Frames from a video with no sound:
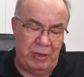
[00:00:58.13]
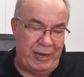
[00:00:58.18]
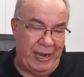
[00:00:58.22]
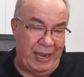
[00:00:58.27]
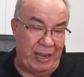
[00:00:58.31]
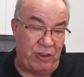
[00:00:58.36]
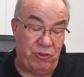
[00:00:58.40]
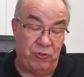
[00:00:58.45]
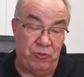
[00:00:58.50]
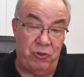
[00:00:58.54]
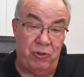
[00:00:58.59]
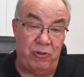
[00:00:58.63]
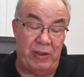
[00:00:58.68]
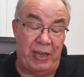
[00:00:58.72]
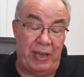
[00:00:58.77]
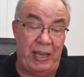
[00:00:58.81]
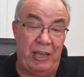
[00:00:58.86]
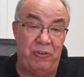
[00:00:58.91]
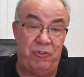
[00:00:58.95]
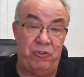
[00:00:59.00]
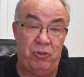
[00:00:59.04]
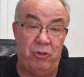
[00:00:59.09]
next few
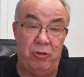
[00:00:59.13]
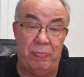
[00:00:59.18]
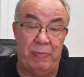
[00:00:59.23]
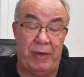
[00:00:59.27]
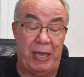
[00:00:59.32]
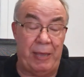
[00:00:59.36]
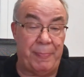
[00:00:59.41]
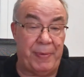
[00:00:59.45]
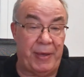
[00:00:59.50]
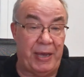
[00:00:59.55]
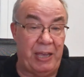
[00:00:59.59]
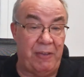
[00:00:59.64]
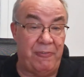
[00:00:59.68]
days, you may pay